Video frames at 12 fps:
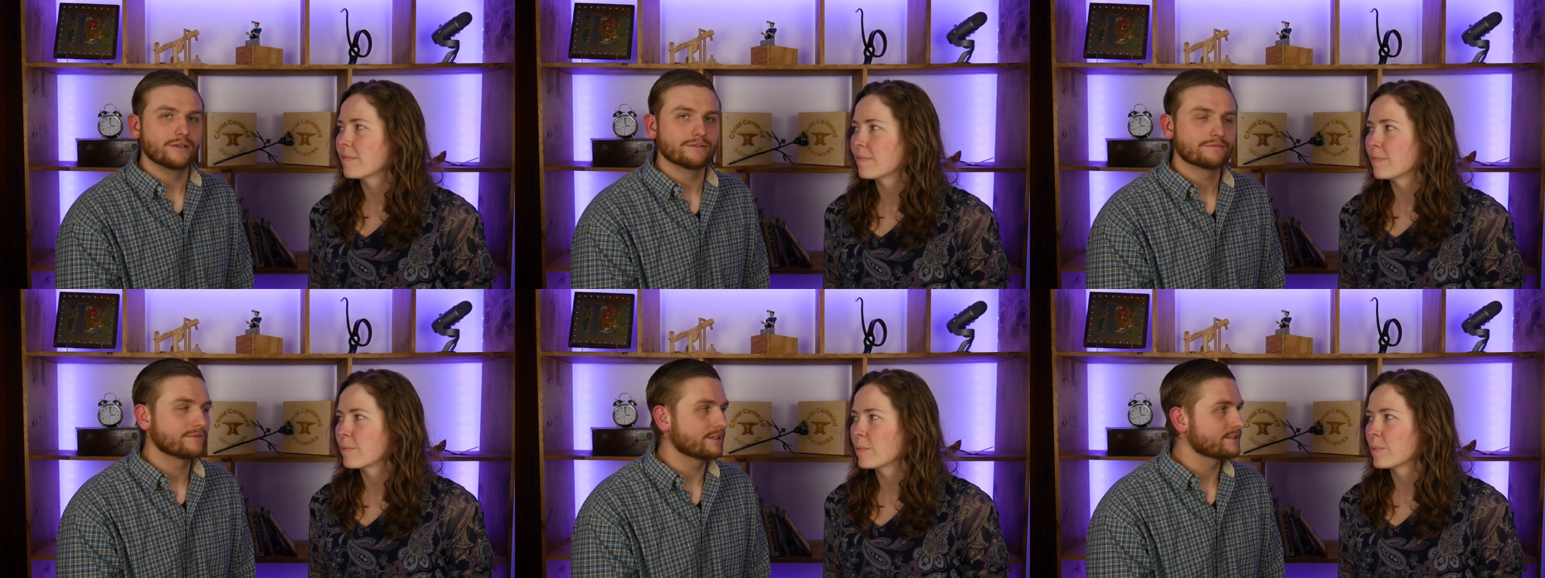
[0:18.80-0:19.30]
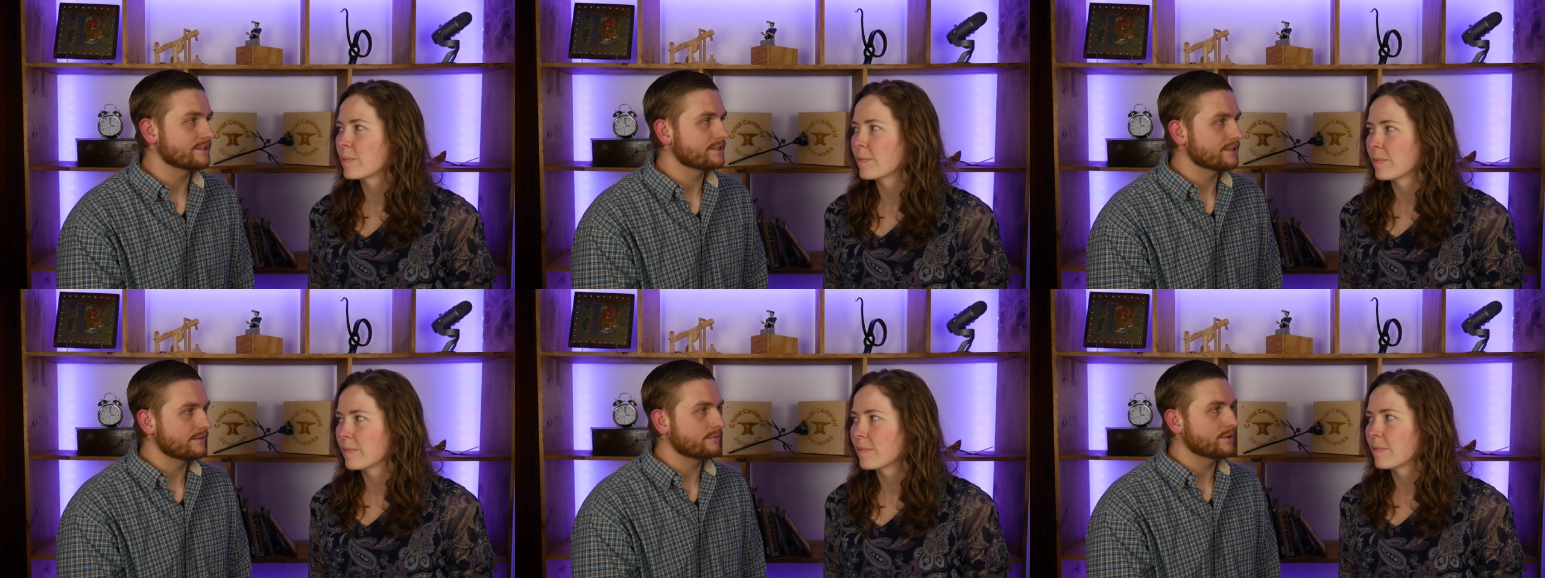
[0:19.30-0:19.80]
Speaker 1: one. That's a
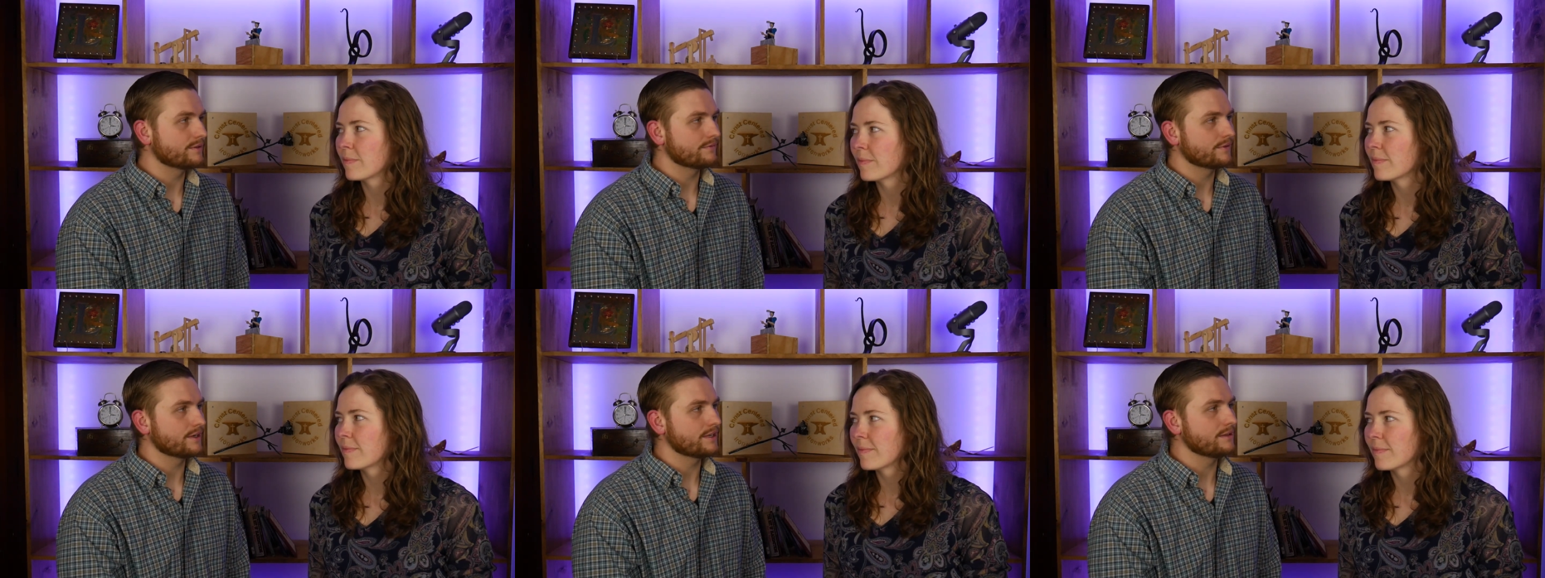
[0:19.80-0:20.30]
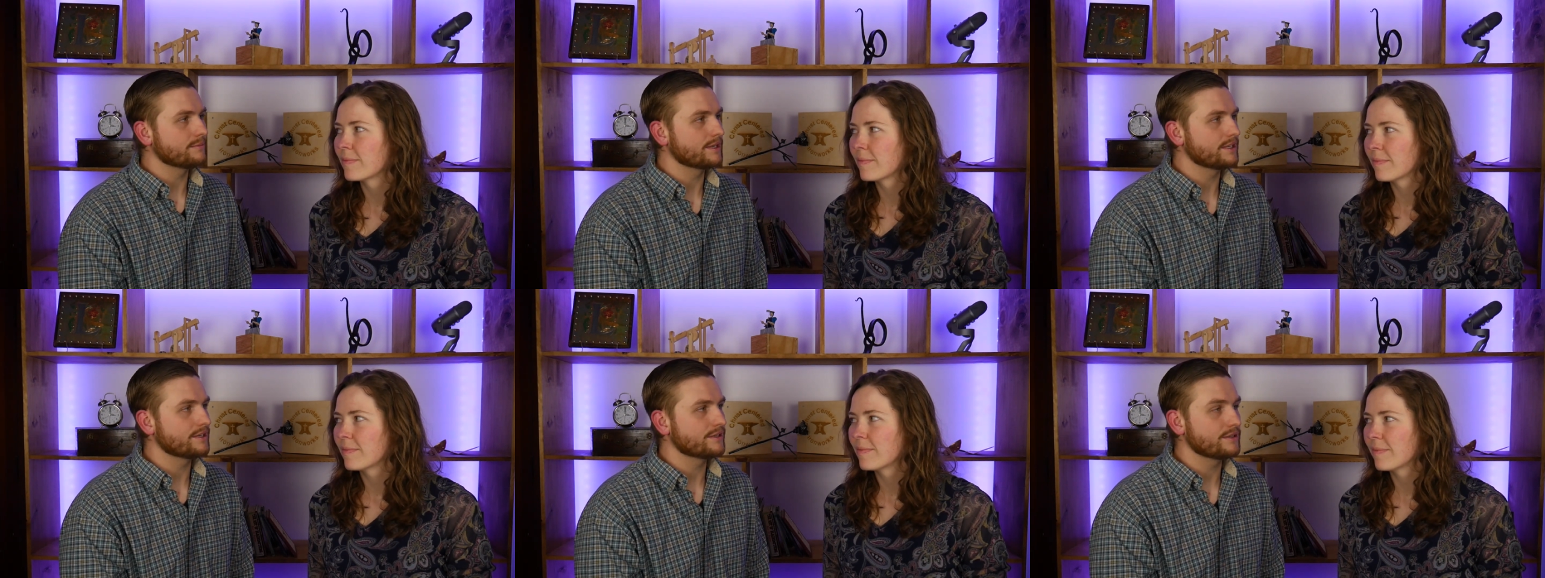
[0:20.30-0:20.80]
tough one for
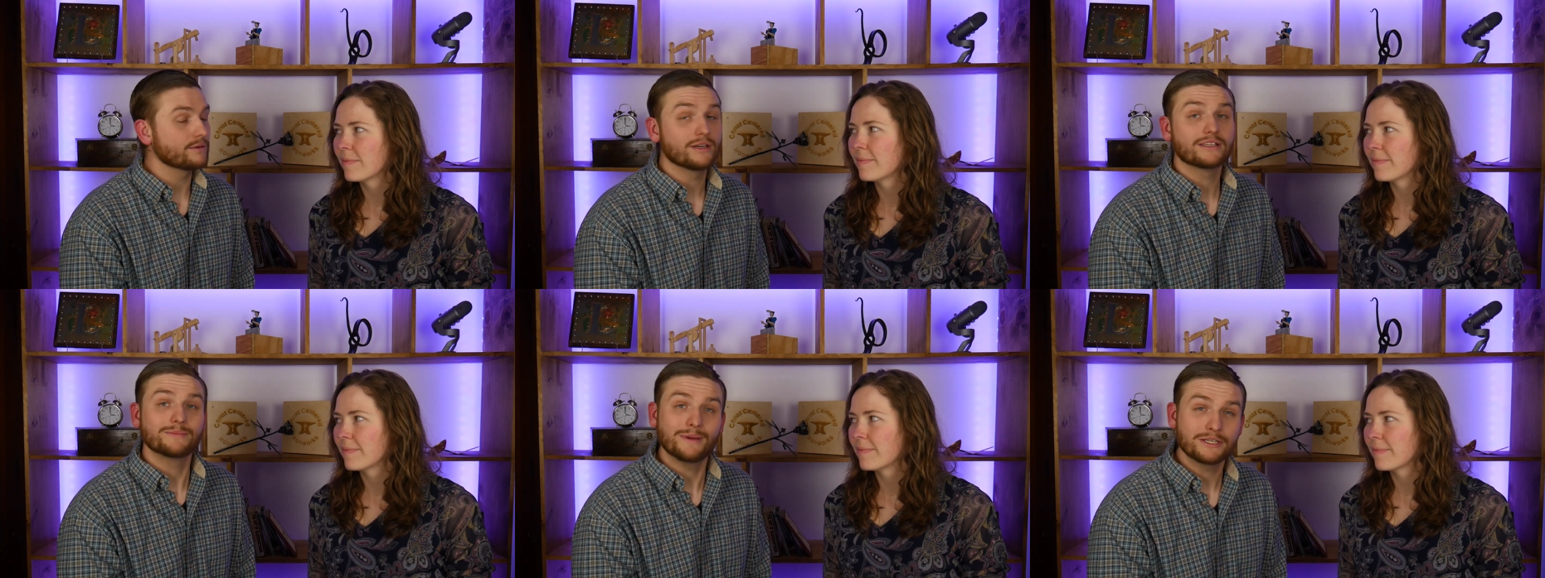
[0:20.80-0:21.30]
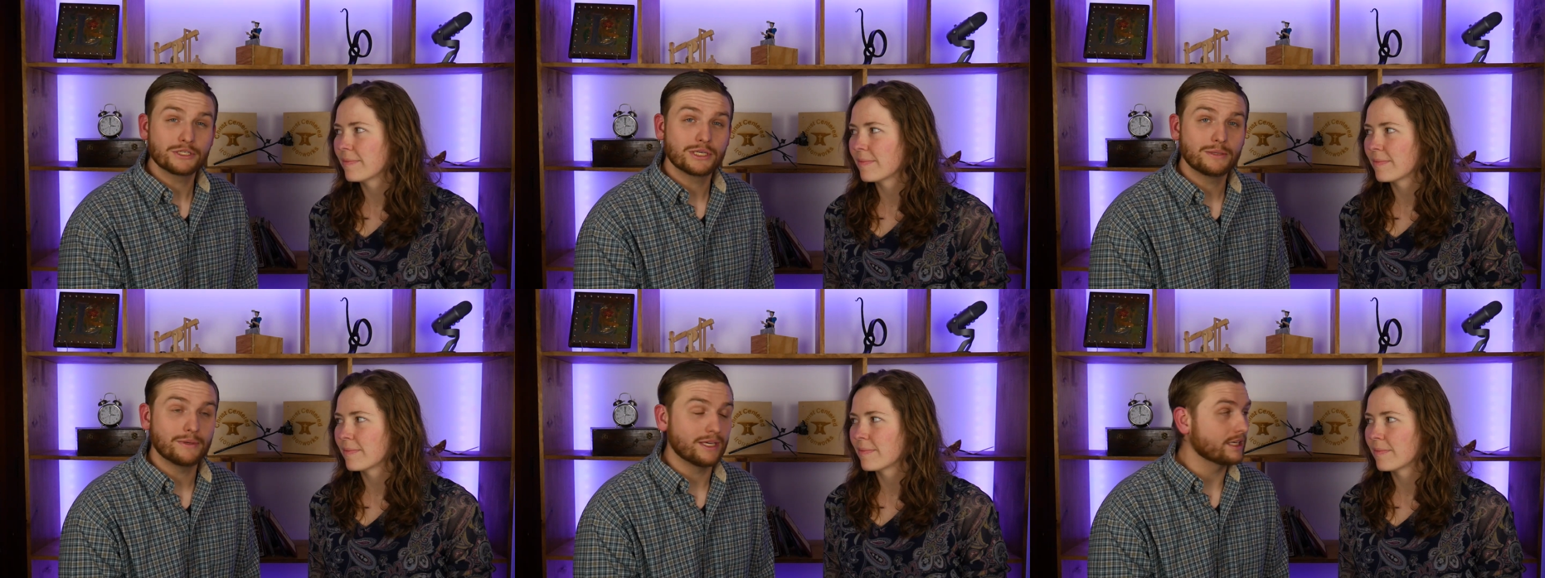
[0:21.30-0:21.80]
anybody to do, especially
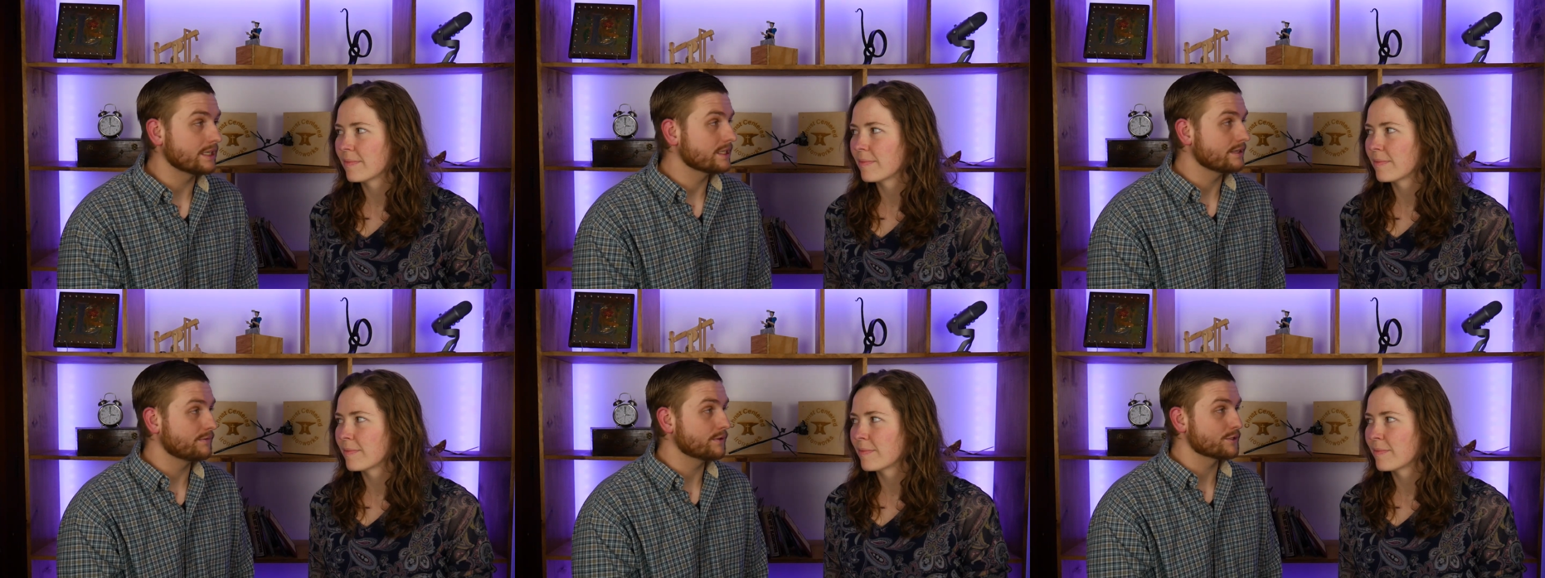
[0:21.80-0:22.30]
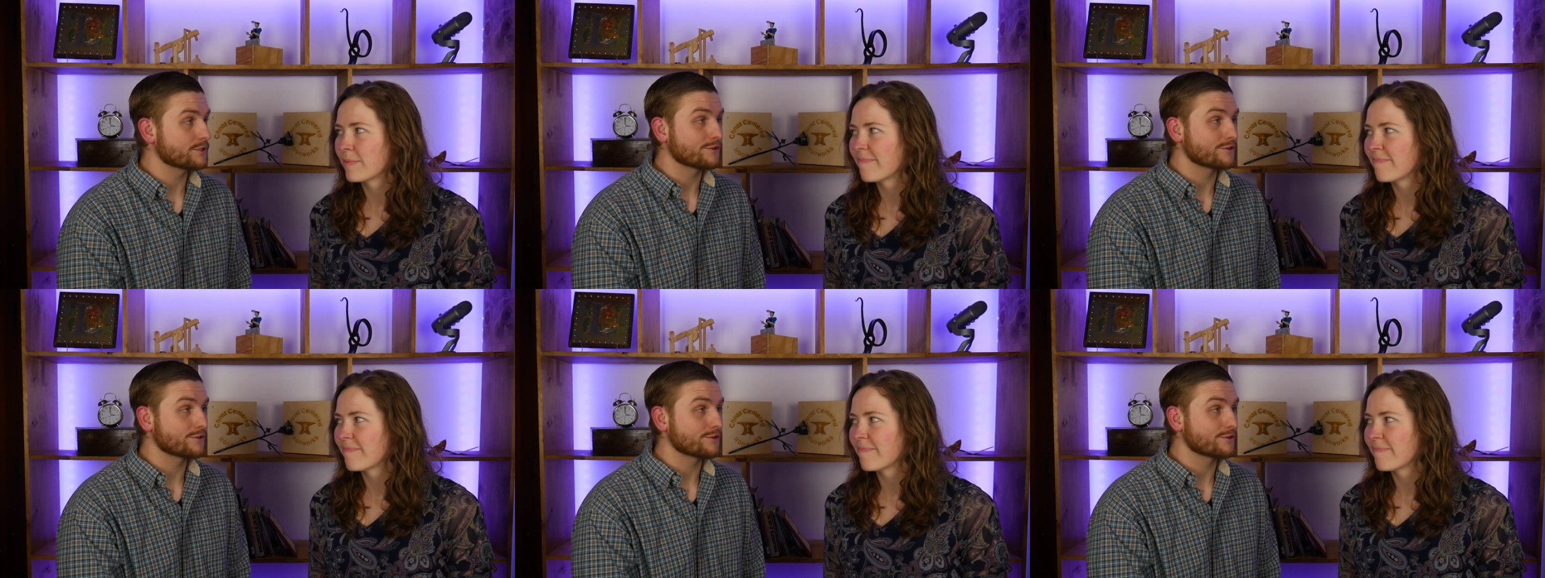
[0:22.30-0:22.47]
me. If you're a